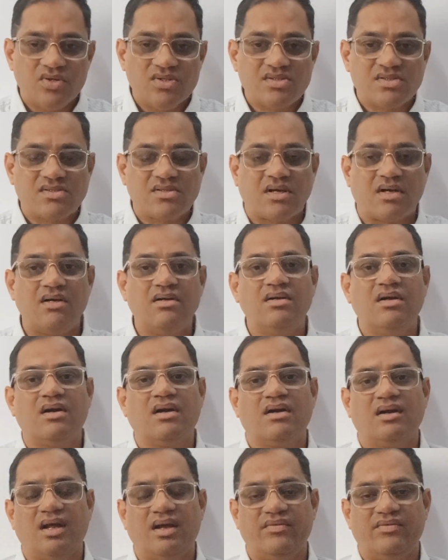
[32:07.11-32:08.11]

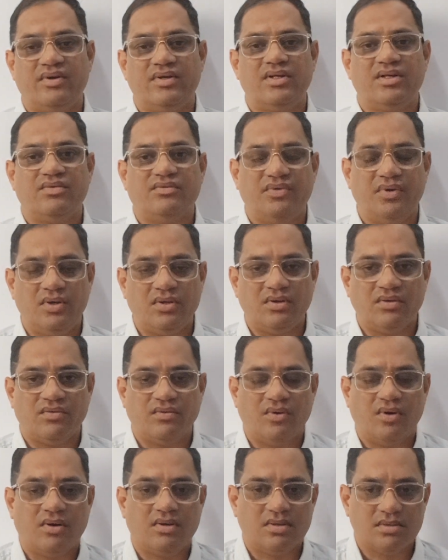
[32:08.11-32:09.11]
surrendered life at the feet of
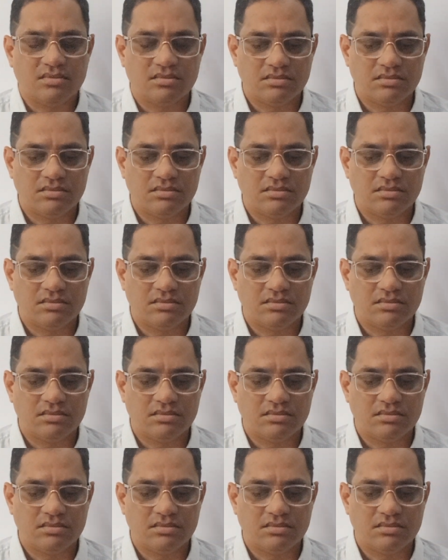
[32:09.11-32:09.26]
Lord.